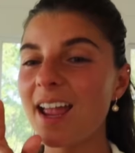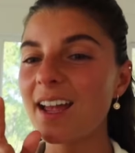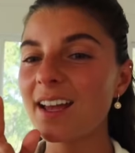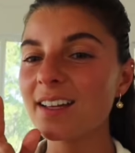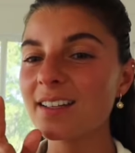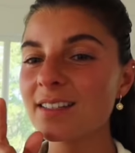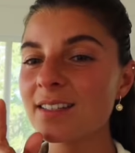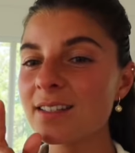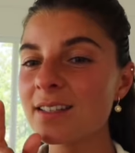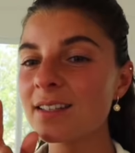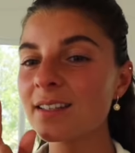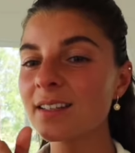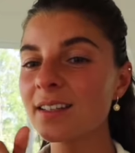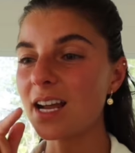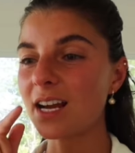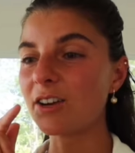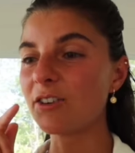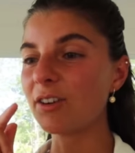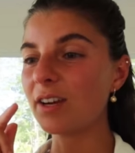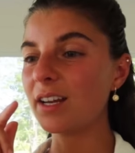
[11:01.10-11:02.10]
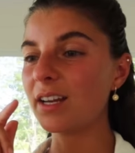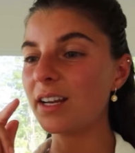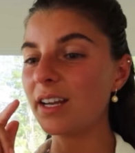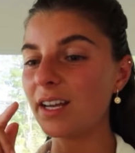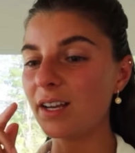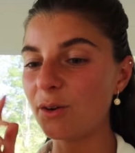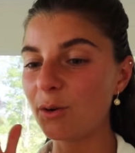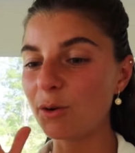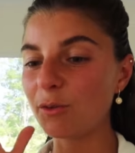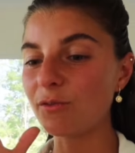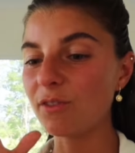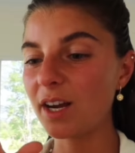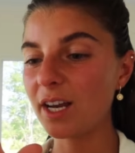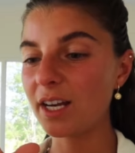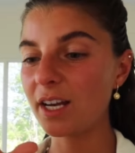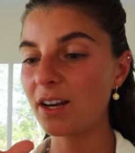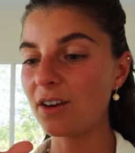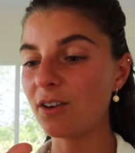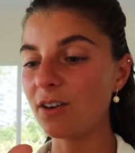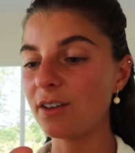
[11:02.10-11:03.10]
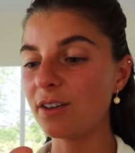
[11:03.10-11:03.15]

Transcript: and decorating or writing